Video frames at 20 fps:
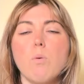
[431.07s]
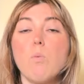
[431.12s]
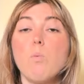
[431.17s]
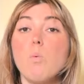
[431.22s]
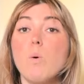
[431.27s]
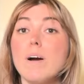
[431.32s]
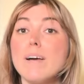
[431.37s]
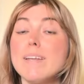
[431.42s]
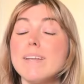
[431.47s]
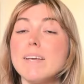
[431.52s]

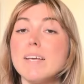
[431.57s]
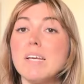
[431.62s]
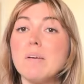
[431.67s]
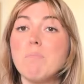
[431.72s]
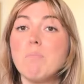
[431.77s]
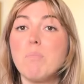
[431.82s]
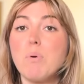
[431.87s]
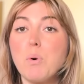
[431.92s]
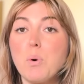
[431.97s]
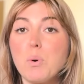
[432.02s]
One
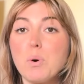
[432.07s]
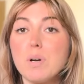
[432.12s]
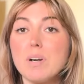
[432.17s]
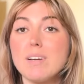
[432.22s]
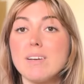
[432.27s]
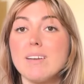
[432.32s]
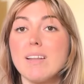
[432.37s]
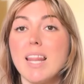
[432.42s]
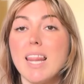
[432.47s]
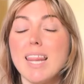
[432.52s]

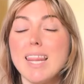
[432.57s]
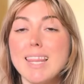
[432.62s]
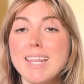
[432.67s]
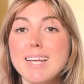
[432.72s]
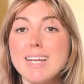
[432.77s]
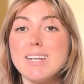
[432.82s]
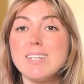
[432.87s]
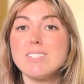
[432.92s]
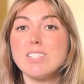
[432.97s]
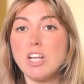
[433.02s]
important
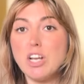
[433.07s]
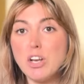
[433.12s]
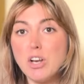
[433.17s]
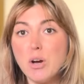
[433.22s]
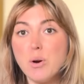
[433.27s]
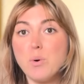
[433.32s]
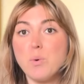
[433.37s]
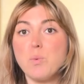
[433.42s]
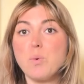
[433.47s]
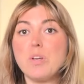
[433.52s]
thing to
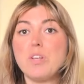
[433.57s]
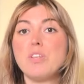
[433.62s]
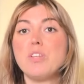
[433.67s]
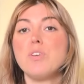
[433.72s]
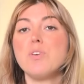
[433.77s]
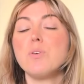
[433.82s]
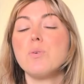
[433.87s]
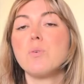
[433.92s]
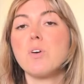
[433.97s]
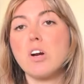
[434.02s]
note when
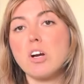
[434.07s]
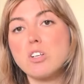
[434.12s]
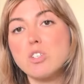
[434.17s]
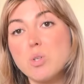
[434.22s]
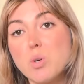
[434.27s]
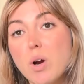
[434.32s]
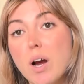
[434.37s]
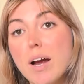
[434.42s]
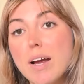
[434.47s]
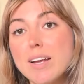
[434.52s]
you are
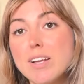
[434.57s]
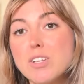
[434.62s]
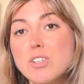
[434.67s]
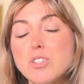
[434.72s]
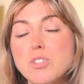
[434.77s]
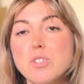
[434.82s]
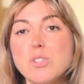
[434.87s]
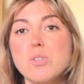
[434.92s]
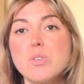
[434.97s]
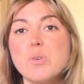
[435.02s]
trying
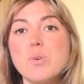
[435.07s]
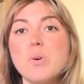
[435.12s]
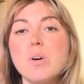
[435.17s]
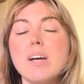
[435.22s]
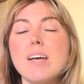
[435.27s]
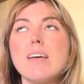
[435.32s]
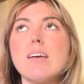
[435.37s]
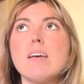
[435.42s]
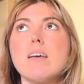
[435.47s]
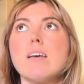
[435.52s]
to
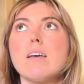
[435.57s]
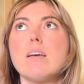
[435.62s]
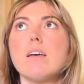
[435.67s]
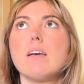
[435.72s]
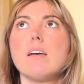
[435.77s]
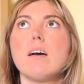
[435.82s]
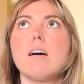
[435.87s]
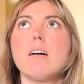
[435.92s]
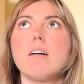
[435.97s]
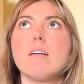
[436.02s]

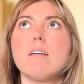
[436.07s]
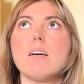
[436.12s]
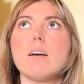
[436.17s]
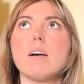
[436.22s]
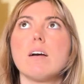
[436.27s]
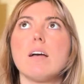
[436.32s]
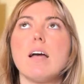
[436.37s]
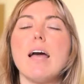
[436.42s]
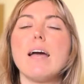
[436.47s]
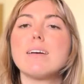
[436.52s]

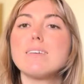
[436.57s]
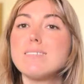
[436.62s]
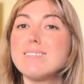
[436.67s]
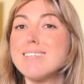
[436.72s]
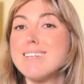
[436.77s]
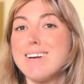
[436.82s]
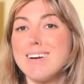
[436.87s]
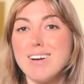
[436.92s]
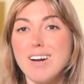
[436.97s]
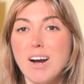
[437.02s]

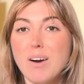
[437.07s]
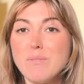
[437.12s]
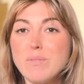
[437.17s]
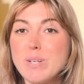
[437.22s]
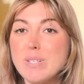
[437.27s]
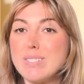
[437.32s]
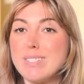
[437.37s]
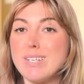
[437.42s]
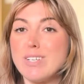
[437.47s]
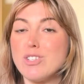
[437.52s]
exit a
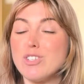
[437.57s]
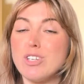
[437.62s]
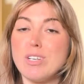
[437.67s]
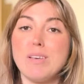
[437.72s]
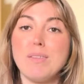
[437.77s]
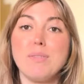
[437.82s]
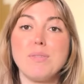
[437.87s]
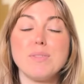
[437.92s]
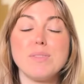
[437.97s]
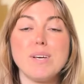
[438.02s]

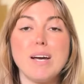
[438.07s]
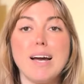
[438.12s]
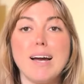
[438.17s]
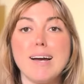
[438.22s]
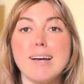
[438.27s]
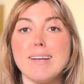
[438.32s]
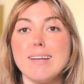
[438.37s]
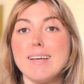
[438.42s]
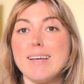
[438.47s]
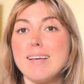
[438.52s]
conversation
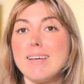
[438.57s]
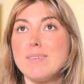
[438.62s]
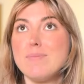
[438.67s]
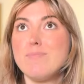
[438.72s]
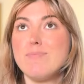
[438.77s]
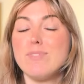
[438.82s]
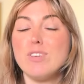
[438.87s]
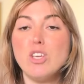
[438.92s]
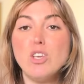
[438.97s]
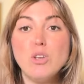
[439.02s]
that
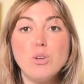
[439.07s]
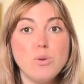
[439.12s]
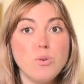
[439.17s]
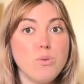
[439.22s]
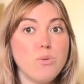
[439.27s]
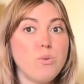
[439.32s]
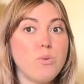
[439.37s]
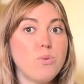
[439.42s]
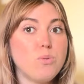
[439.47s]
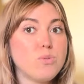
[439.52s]

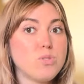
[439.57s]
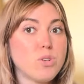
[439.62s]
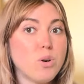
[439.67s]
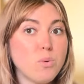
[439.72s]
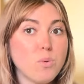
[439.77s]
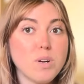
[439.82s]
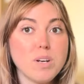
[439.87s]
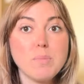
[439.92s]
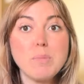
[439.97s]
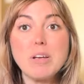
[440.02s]
you
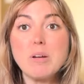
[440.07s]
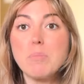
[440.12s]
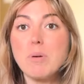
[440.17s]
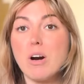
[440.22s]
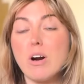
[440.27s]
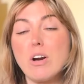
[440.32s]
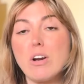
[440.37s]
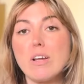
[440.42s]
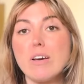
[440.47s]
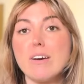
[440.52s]
don't want to be a
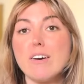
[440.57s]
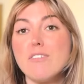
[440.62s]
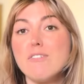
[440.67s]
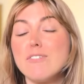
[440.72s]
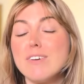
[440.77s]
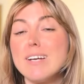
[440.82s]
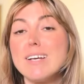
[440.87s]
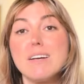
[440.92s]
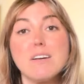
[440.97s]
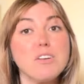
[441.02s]
part of,
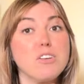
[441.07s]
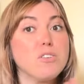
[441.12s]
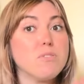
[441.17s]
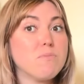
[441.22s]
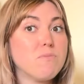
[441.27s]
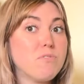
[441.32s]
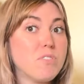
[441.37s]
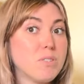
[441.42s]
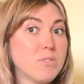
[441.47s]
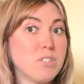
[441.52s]

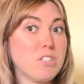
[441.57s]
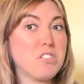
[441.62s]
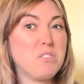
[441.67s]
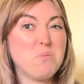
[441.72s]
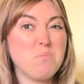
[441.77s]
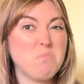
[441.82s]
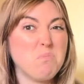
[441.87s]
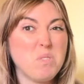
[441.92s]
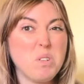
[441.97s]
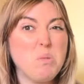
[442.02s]
it feels like
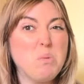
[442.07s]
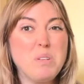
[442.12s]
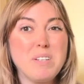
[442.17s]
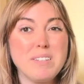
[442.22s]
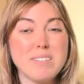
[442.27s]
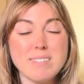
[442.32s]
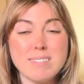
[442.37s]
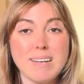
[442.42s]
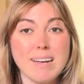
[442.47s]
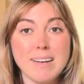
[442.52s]
you
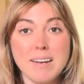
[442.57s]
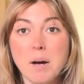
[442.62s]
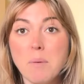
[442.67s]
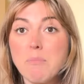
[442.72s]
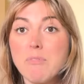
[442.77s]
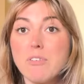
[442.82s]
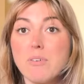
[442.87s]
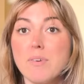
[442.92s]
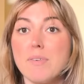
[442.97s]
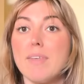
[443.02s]
didn't sign up
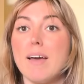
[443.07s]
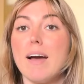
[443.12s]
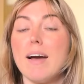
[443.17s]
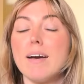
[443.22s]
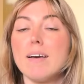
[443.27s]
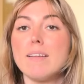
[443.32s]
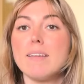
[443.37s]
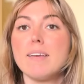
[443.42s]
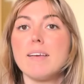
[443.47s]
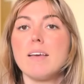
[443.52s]
for
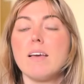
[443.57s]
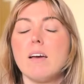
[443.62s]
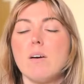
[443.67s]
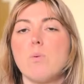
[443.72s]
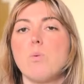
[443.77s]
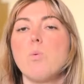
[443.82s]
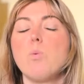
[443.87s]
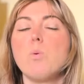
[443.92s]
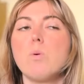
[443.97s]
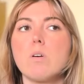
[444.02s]
that,
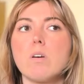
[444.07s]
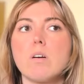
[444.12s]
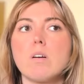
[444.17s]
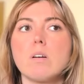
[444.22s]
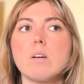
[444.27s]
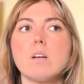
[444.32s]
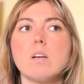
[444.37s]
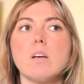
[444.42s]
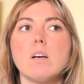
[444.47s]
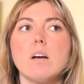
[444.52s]

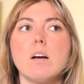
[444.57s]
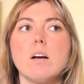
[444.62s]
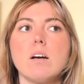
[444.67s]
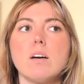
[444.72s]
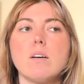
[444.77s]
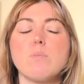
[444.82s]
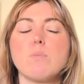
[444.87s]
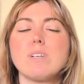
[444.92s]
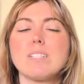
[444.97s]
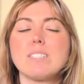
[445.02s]
or
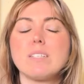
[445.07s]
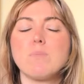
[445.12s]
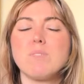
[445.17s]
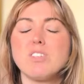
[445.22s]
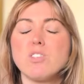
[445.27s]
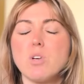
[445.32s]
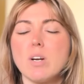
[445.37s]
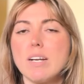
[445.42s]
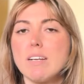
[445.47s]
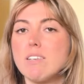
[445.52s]
with someone
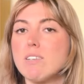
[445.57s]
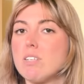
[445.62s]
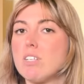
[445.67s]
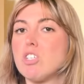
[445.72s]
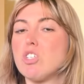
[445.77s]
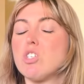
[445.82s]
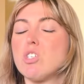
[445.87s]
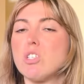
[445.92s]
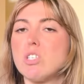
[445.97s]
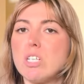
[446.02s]
trying to
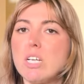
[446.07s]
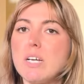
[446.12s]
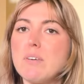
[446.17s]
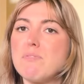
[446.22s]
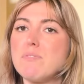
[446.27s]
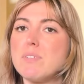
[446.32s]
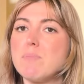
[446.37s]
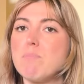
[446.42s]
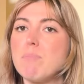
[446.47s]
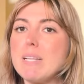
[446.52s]

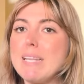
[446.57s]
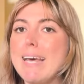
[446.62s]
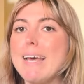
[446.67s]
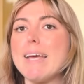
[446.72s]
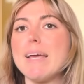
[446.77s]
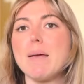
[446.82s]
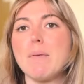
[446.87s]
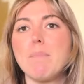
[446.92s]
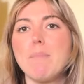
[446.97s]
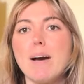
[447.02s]
shift
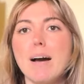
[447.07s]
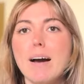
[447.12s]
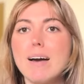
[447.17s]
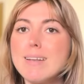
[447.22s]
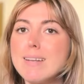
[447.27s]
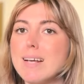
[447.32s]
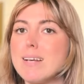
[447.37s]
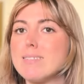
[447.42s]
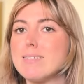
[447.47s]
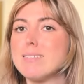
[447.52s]
blame
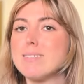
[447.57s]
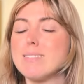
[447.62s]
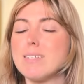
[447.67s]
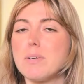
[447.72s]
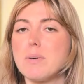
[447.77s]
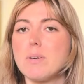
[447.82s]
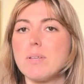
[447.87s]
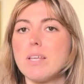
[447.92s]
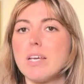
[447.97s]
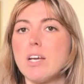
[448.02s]

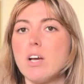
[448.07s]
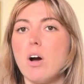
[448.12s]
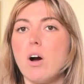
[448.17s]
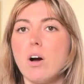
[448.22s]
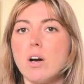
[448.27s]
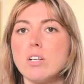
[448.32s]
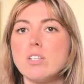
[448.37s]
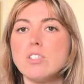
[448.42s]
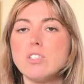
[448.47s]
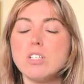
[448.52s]
unnecessarily
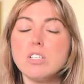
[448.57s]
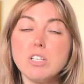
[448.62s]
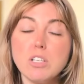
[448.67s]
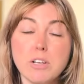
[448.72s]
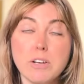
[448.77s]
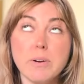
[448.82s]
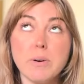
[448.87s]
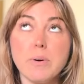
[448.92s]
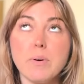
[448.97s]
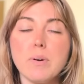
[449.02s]
onto
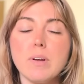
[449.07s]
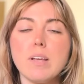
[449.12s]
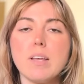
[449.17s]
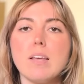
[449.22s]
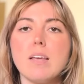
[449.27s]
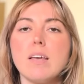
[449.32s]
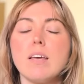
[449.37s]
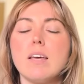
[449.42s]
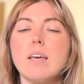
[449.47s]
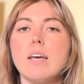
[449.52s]
you,
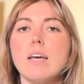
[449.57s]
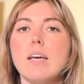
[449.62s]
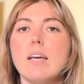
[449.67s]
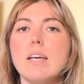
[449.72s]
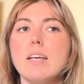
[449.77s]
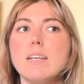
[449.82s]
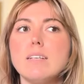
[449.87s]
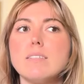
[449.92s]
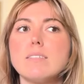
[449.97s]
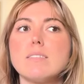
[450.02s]

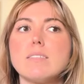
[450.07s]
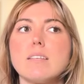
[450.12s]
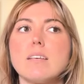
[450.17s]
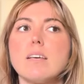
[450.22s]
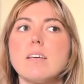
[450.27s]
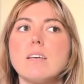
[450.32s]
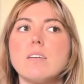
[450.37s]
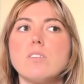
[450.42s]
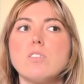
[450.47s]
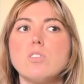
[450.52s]
is
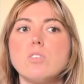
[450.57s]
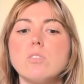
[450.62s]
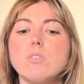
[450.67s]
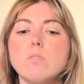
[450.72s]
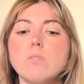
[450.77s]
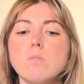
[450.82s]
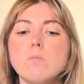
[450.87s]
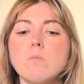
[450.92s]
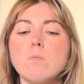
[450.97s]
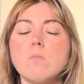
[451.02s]

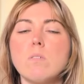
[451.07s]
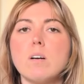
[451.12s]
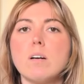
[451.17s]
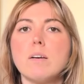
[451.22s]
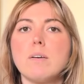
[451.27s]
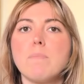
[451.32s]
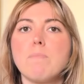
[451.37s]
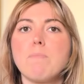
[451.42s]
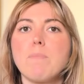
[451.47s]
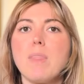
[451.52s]
to
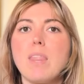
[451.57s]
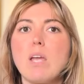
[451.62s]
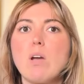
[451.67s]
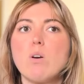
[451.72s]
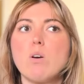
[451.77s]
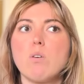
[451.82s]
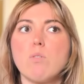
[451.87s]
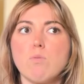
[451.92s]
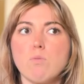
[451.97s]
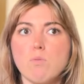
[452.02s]

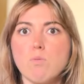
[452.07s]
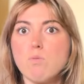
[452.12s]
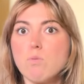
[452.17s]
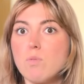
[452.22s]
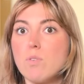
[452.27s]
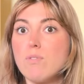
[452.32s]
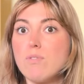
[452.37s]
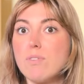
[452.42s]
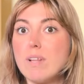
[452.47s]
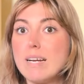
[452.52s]

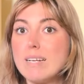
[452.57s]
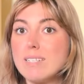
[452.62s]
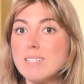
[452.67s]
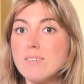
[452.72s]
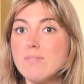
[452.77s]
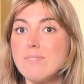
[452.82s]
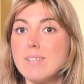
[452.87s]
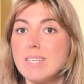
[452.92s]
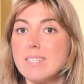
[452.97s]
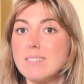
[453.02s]

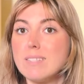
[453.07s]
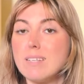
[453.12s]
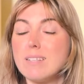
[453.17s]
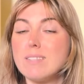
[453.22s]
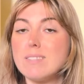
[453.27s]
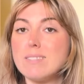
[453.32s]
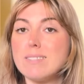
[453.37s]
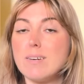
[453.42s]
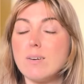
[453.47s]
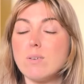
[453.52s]
reflective listen.
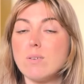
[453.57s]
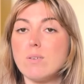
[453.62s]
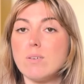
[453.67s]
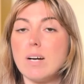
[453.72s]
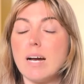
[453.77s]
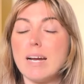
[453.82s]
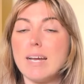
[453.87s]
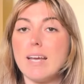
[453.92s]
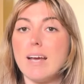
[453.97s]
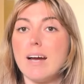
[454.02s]
So
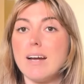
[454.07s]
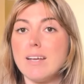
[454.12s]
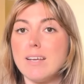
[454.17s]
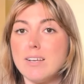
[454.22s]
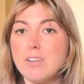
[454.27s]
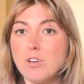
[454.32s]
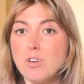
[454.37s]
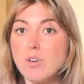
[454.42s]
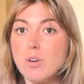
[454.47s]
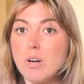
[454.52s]
I
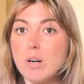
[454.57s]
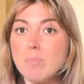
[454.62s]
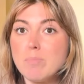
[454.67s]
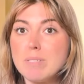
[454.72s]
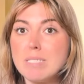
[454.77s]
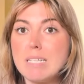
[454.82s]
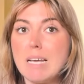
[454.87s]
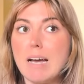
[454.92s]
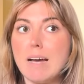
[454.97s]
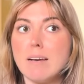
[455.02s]
hear you're
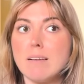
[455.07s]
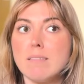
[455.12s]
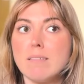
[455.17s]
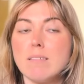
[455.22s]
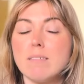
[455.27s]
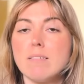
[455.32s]
upset,